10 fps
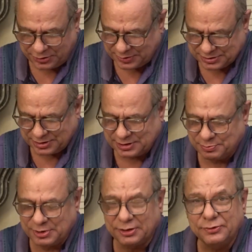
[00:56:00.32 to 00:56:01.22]
the rest of this
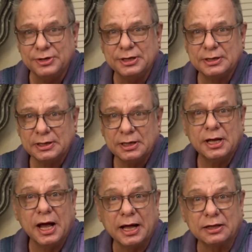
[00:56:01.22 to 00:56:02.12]
meal.
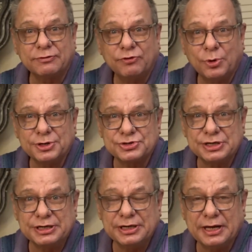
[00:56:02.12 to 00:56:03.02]
I look forward to
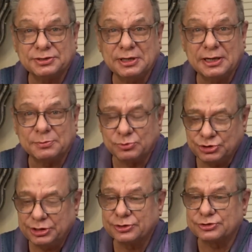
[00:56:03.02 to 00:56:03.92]
seeing you next time.
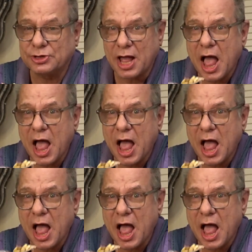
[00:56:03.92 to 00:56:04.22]
Cheers.